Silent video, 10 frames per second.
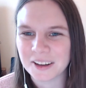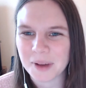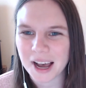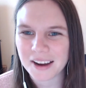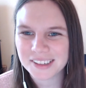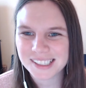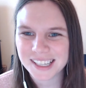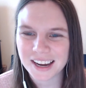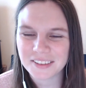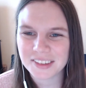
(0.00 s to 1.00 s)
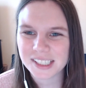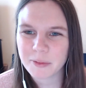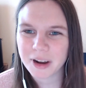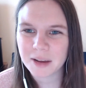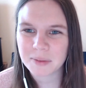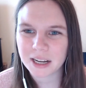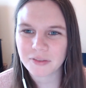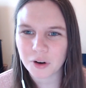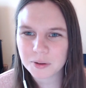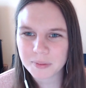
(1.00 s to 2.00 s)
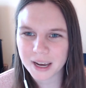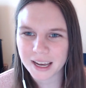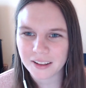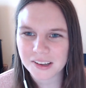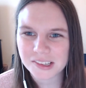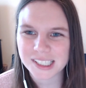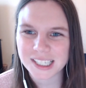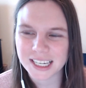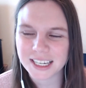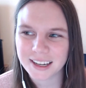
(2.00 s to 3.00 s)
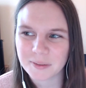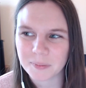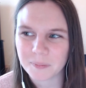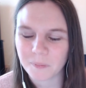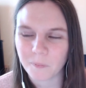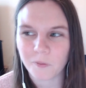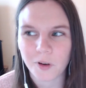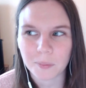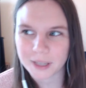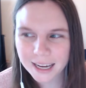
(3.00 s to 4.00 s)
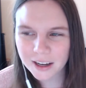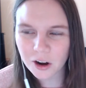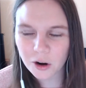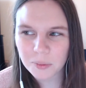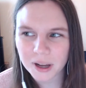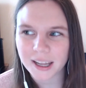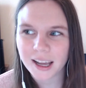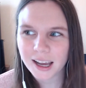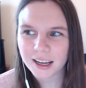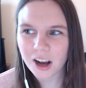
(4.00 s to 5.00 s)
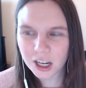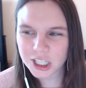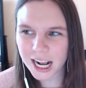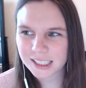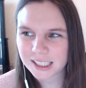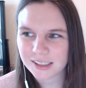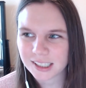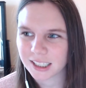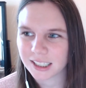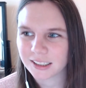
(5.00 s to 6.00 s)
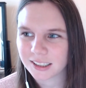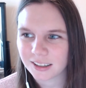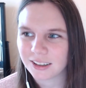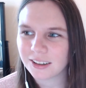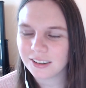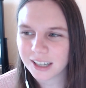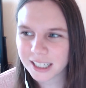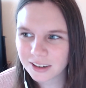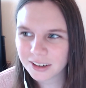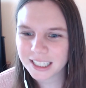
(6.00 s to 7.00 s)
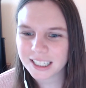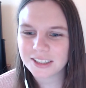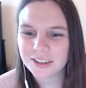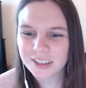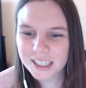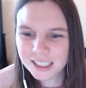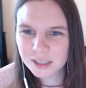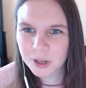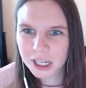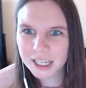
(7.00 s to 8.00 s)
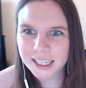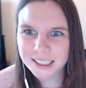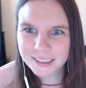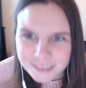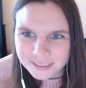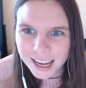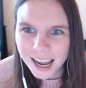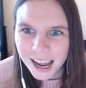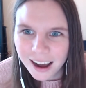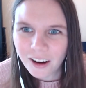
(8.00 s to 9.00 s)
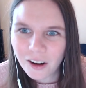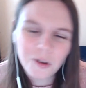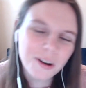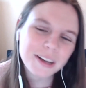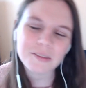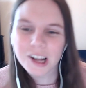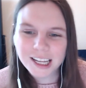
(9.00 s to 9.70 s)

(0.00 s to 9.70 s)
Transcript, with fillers: Um, I was kind of the same way. I mean, I formed my LLC right. from the get go, but contracts, I was like, oh, I know I need to do yeah. this, but how and what?